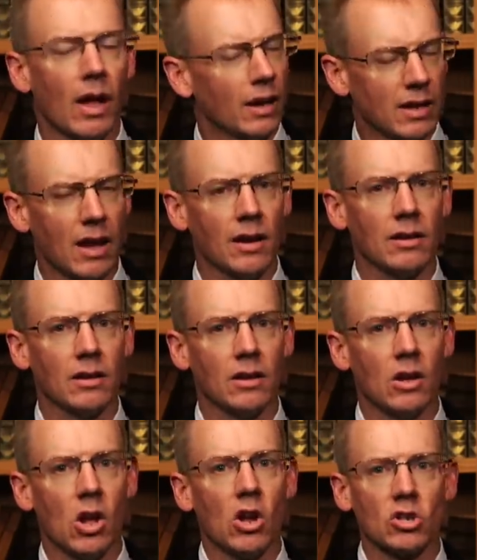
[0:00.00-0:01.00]
Again,
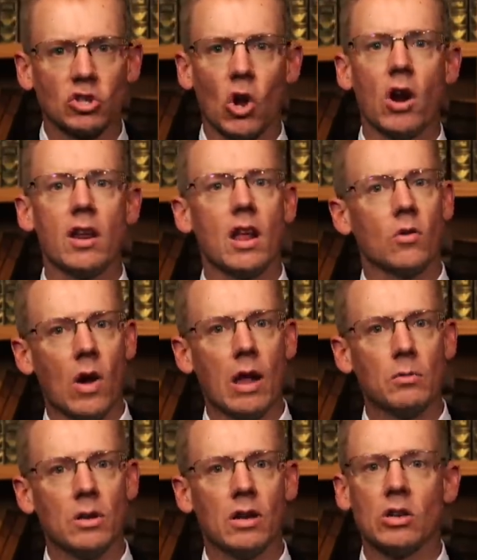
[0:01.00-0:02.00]
Saudi
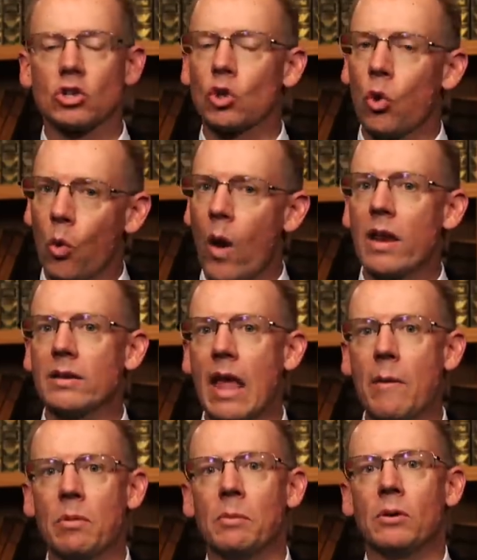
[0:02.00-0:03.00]
Arabia is quite
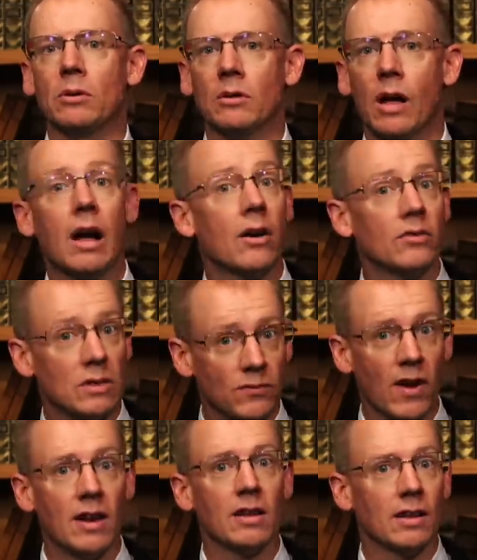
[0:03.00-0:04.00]
capable of
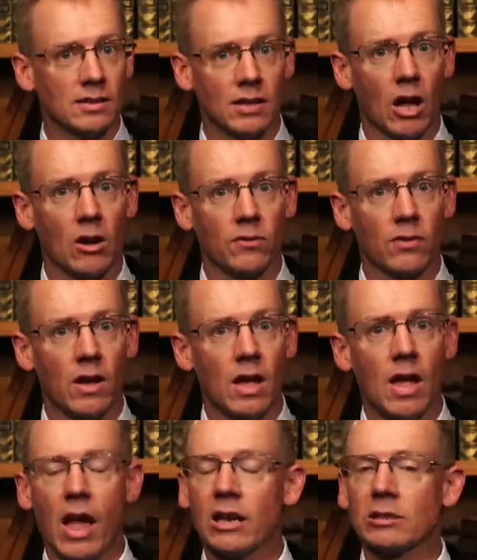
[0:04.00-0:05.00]
defending itself,
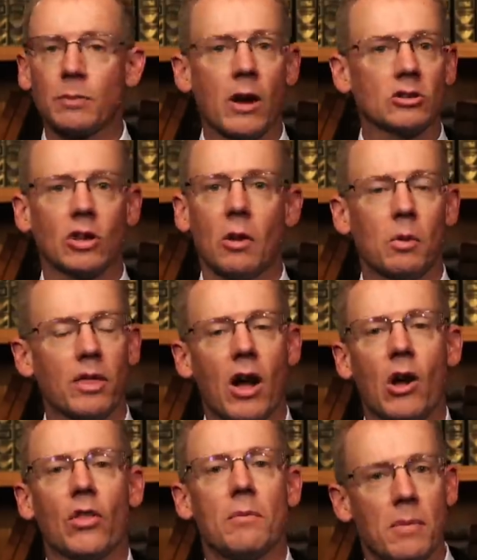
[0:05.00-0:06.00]
especially with
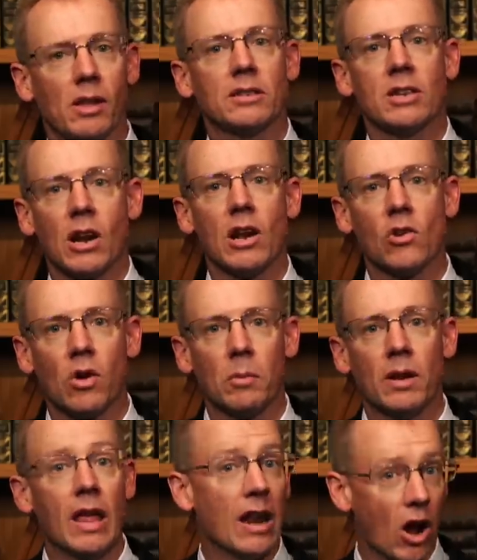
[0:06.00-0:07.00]
all the military
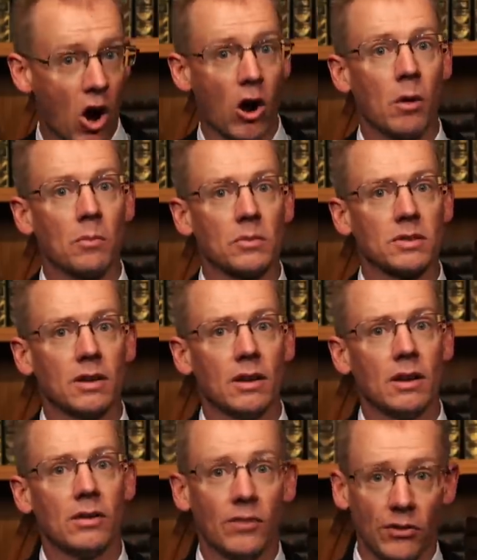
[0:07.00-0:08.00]
equipment and arms
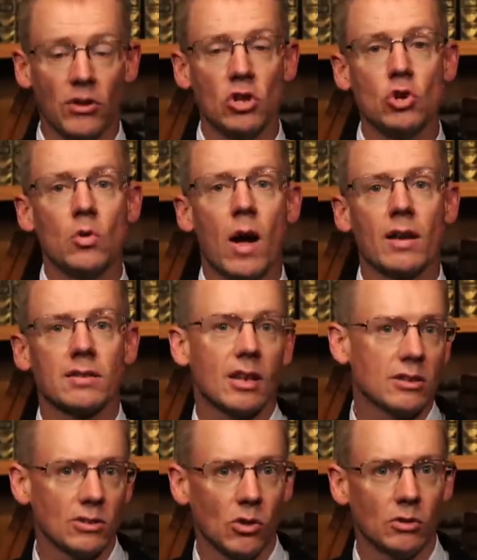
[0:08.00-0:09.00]
that the U.S.
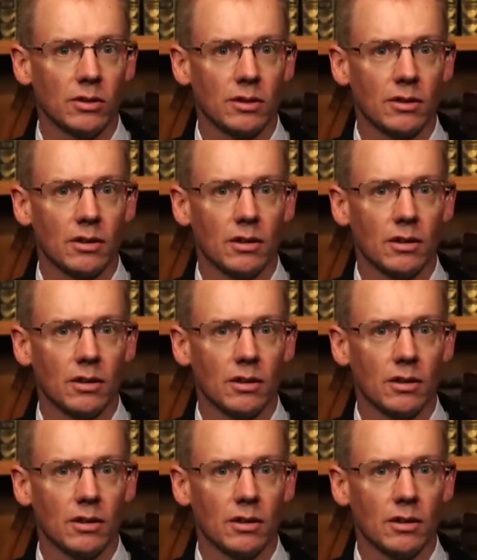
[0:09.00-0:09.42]
has sold it.